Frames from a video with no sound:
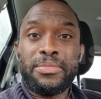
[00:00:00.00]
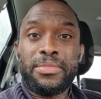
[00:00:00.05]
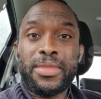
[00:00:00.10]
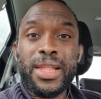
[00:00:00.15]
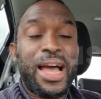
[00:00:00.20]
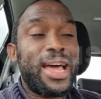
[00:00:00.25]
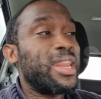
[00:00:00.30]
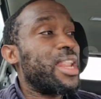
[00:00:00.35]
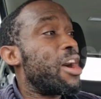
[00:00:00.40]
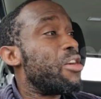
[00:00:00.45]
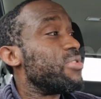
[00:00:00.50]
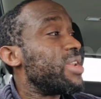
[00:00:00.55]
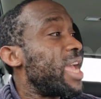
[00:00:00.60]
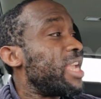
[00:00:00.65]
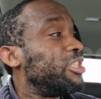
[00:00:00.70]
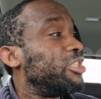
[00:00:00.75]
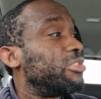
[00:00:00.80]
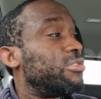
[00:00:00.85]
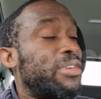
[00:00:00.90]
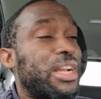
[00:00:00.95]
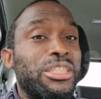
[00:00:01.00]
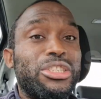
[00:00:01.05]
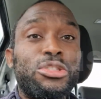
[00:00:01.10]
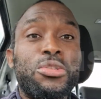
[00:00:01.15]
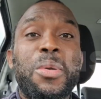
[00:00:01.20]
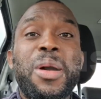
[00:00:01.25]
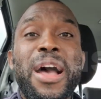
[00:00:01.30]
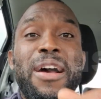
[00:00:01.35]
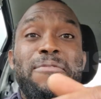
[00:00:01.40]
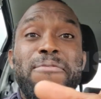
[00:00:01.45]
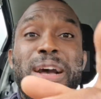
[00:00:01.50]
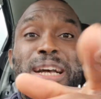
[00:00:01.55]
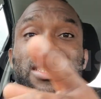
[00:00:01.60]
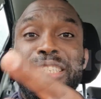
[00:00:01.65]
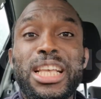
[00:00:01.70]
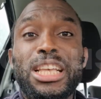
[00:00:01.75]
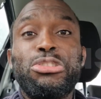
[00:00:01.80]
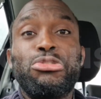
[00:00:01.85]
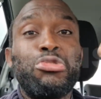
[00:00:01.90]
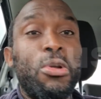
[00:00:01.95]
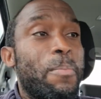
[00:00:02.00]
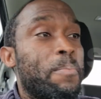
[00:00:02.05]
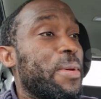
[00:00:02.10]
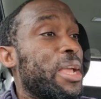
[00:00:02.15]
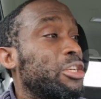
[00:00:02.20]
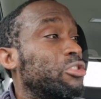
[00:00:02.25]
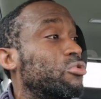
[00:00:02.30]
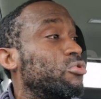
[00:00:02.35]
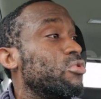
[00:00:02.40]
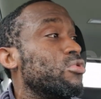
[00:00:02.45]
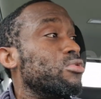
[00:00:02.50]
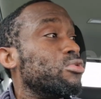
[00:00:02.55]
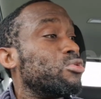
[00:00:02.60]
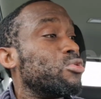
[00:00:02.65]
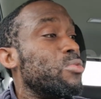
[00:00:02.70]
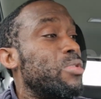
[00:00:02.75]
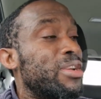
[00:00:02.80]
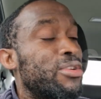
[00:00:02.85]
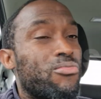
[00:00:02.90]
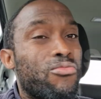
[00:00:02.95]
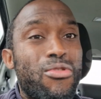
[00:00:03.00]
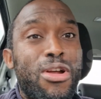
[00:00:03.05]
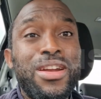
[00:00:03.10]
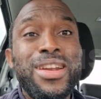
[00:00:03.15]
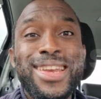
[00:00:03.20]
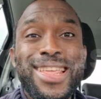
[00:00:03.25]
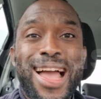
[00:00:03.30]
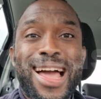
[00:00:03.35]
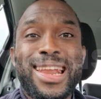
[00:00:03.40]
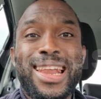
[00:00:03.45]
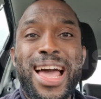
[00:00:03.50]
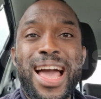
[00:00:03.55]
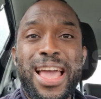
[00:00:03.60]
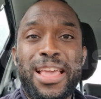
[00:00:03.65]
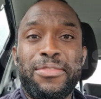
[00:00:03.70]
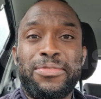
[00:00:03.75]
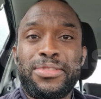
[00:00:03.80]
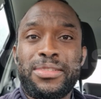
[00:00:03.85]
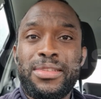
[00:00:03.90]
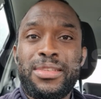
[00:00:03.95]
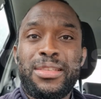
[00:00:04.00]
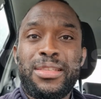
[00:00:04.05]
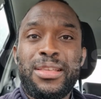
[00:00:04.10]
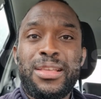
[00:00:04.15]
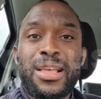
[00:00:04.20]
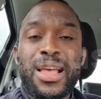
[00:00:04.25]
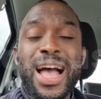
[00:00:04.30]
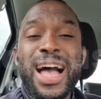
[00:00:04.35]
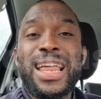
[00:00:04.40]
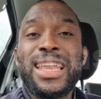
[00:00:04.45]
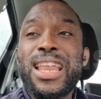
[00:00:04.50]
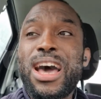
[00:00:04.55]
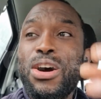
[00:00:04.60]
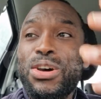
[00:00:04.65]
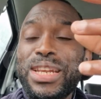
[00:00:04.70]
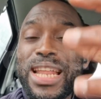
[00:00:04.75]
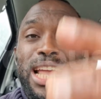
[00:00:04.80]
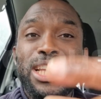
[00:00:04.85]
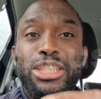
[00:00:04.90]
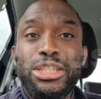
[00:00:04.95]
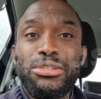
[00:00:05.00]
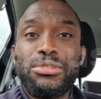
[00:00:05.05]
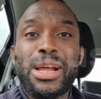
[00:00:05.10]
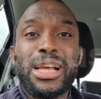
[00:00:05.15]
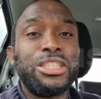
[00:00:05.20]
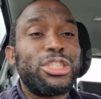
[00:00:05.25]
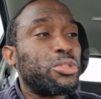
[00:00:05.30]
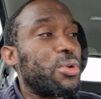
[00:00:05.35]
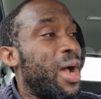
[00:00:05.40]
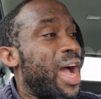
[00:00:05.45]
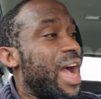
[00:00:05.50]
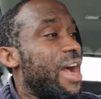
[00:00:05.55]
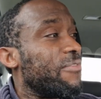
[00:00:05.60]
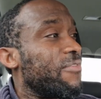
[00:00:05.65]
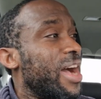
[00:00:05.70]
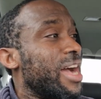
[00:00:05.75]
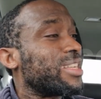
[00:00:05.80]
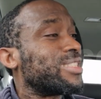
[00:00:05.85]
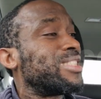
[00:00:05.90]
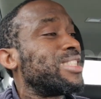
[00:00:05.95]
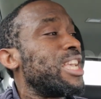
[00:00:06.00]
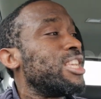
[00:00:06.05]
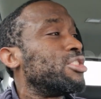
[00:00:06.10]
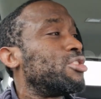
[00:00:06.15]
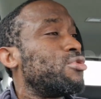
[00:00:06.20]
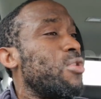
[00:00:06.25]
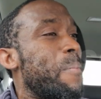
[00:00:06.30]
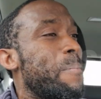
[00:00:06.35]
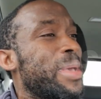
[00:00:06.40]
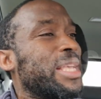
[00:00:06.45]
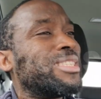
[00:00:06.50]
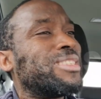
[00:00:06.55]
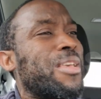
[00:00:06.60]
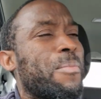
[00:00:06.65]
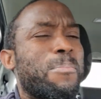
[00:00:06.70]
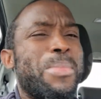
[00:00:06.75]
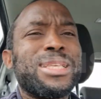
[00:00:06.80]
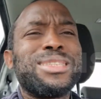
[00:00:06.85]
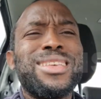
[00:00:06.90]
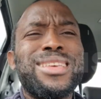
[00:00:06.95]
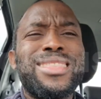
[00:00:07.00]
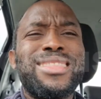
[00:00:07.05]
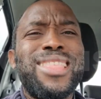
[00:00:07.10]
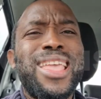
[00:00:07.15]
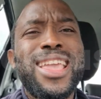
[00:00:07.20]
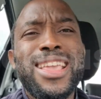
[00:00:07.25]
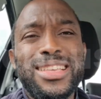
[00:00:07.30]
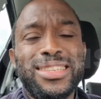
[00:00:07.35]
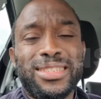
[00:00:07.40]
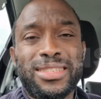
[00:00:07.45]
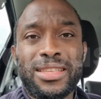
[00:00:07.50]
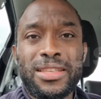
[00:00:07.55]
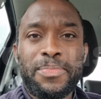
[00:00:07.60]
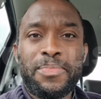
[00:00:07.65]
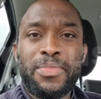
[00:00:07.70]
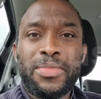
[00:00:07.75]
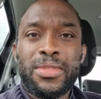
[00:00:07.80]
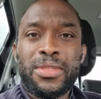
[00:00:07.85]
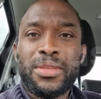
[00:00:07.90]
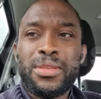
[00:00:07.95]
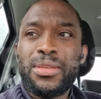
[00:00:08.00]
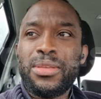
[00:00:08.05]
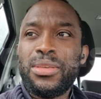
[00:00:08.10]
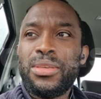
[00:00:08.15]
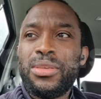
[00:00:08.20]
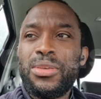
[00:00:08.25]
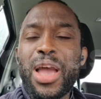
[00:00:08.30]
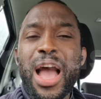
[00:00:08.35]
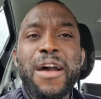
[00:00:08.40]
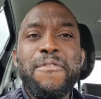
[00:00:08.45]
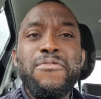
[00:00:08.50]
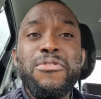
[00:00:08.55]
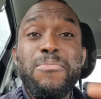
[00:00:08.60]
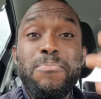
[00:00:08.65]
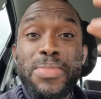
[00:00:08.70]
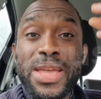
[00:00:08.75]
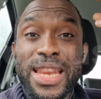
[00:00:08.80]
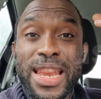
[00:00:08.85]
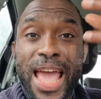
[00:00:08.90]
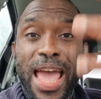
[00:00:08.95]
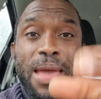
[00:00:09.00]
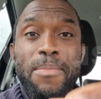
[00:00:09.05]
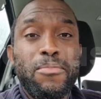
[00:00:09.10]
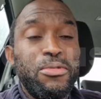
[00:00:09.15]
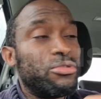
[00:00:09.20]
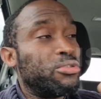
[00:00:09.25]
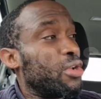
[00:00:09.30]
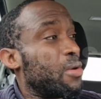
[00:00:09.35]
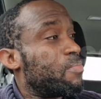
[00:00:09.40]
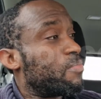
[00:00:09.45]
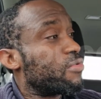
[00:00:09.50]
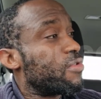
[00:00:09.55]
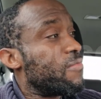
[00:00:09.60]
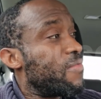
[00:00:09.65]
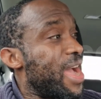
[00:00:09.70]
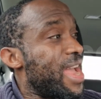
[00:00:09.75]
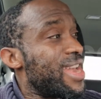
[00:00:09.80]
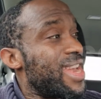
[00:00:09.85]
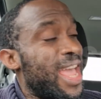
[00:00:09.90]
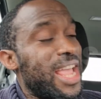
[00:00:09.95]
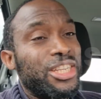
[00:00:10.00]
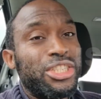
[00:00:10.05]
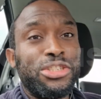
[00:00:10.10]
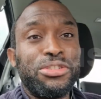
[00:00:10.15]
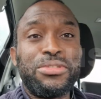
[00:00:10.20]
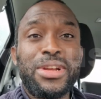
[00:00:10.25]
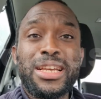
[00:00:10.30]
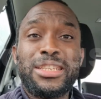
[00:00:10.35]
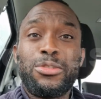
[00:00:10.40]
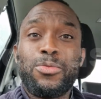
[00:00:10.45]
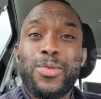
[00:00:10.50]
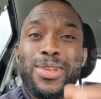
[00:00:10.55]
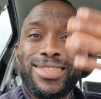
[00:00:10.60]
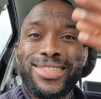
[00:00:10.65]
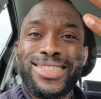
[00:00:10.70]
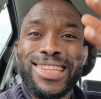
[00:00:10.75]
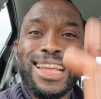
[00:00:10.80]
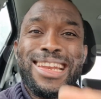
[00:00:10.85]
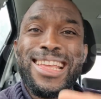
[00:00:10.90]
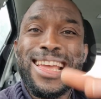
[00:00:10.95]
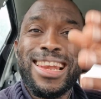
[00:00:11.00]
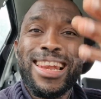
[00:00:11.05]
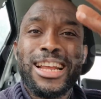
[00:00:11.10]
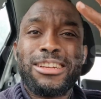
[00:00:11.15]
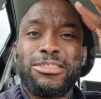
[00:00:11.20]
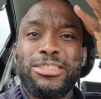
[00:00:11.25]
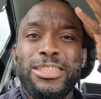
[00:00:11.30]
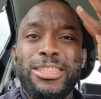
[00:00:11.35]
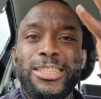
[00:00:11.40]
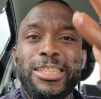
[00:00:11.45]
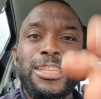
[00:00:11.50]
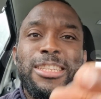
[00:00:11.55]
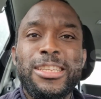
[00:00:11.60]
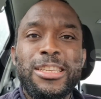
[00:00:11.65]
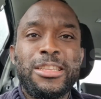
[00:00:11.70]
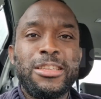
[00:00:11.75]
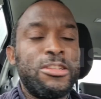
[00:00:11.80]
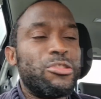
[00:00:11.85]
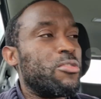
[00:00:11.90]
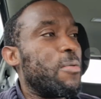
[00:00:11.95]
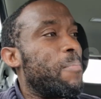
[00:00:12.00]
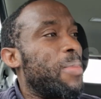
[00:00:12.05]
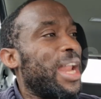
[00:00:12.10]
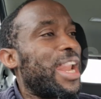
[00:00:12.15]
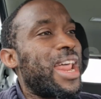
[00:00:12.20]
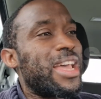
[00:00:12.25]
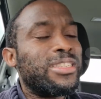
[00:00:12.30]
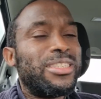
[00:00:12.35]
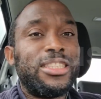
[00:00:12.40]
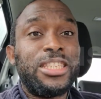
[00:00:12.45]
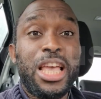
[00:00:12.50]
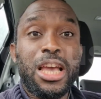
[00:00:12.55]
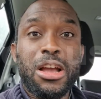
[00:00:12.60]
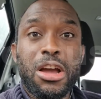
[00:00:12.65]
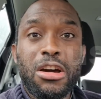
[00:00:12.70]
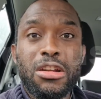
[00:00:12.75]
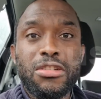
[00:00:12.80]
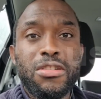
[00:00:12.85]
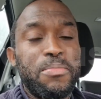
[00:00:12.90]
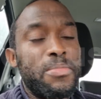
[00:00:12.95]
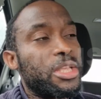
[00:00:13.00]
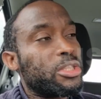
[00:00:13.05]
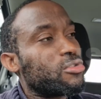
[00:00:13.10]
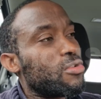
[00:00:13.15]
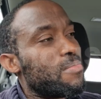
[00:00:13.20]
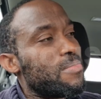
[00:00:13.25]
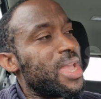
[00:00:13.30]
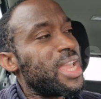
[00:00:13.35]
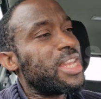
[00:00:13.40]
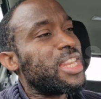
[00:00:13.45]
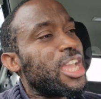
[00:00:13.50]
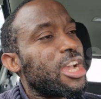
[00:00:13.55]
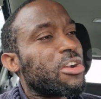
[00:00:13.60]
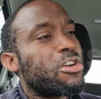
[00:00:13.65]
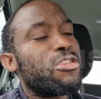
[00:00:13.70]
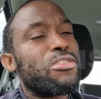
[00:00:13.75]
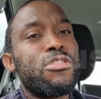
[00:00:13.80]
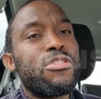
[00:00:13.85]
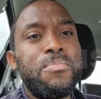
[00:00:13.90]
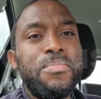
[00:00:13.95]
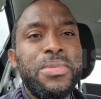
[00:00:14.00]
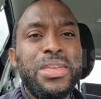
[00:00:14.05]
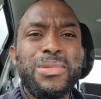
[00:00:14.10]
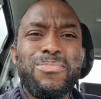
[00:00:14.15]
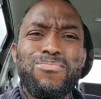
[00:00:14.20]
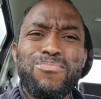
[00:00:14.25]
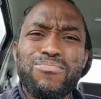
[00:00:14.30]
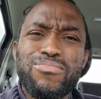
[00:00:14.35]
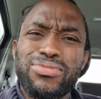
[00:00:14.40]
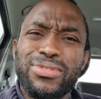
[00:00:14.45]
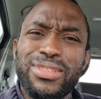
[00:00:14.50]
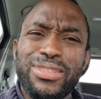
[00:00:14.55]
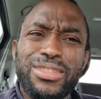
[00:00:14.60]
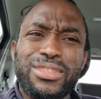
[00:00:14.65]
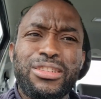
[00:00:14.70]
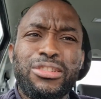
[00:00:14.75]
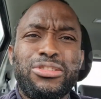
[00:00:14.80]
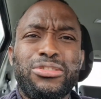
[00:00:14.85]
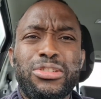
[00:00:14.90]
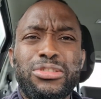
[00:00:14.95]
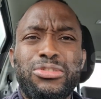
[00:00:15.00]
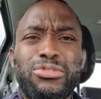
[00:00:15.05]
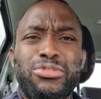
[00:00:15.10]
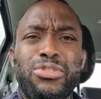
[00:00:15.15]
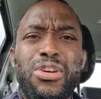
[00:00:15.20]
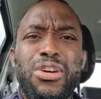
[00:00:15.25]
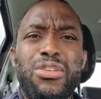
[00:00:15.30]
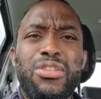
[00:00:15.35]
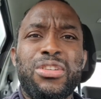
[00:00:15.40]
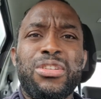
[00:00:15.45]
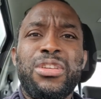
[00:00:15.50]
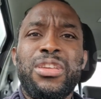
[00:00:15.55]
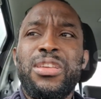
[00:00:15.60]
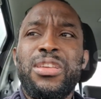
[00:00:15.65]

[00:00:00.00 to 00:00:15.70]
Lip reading: Allow Nigerians to have access to petrol to run their lives. Allow Nigerians to have access to basic things. You haven't been able to provide Nigerians with steady electricity to balance the economy, to make the economy strong.